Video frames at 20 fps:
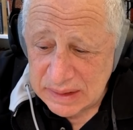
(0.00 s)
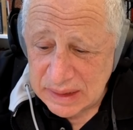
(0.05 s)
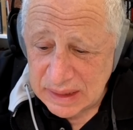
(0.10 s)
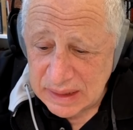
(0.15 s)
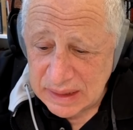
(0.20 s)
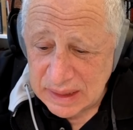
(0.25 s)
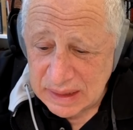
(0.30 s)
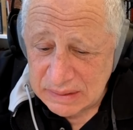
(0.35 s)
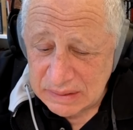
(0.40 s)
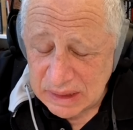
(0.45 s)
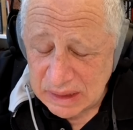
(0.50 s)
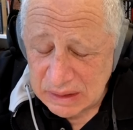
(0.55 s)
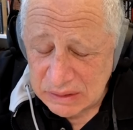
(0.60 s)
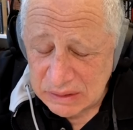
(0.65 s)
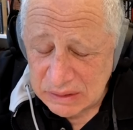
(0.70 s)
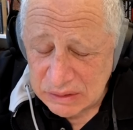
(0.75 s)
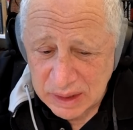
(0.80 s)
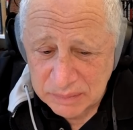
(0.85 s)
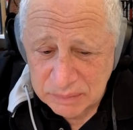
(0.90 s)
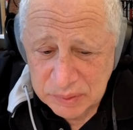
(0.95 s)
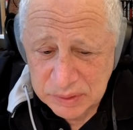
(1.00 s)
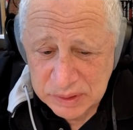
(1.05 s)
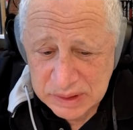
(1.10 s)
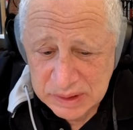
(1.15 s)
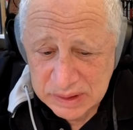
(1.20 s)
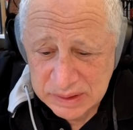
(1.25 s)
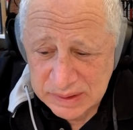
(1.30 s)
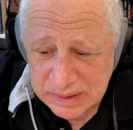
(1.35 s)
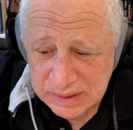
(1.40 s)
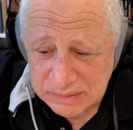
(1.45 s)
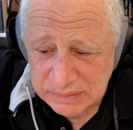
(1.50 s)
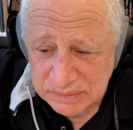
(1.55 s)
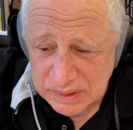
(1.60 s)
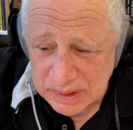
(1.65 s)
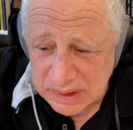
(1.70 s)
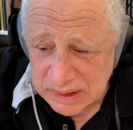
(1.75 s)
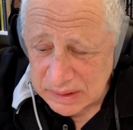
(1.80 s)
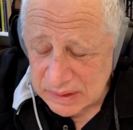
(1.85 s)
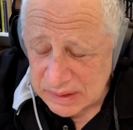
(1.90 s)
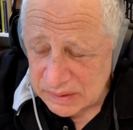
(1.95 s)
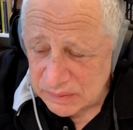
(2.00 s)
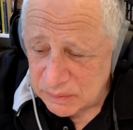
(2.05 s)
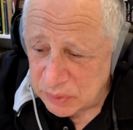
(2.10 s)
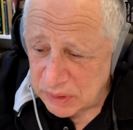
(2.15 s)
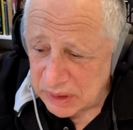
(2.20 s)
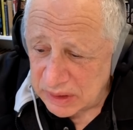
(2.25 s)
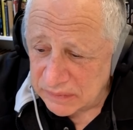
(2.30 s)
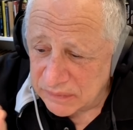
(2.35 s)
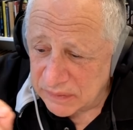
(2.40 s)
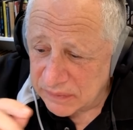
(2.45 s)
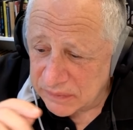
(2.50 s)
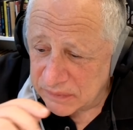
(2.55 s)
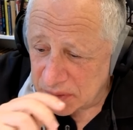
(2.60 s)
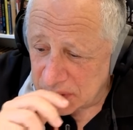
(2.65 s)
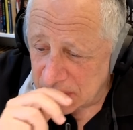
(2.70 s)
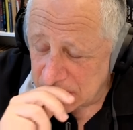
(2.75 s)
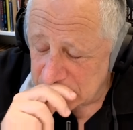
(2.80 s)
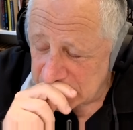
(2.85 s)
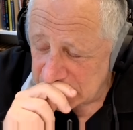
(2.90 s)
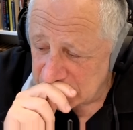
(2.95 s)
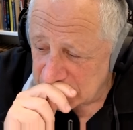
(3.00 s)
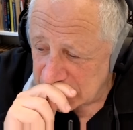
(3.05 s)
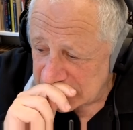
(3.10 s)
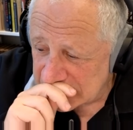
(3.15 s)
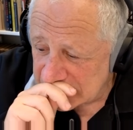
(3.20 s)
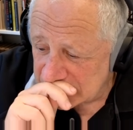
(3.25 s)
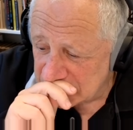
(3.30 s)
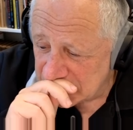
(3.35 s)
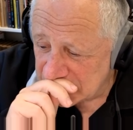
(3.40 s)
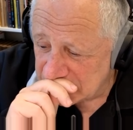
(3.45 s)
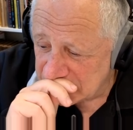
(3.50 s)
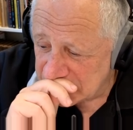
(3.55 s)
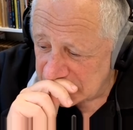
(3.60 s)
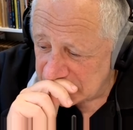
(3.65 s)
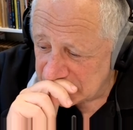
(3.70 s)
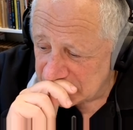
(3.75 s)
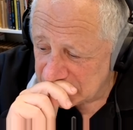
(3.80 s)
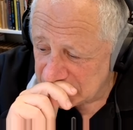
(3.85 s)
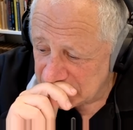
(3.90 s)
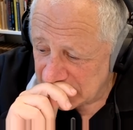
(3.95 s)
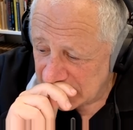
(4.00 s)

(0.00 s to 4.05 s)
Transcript: I'll try to put this in as brief a form as possible, but